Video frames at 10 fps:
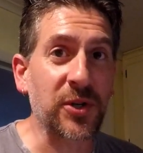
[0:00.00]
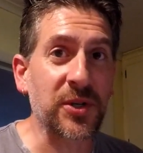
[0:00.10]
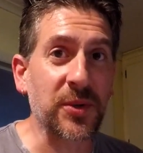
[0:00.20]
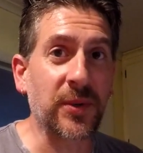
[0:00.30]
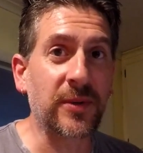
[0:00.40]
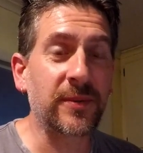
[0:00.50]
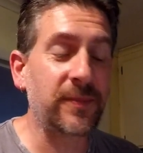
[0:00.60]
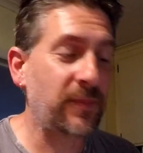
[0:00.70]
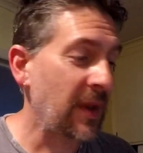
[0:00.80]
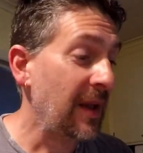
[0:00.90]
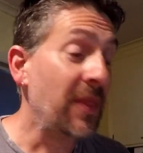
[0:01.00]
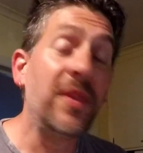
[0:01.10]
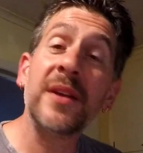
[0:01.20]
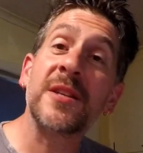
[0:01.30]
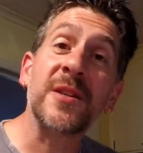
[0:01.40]
store,
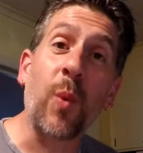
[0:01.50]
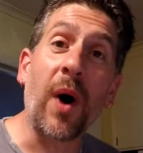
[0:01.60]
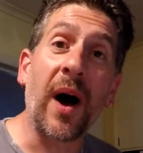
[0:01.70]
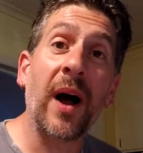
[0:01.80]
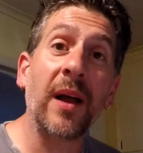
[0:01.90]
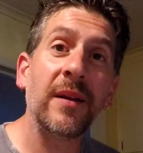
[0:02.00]
this is why.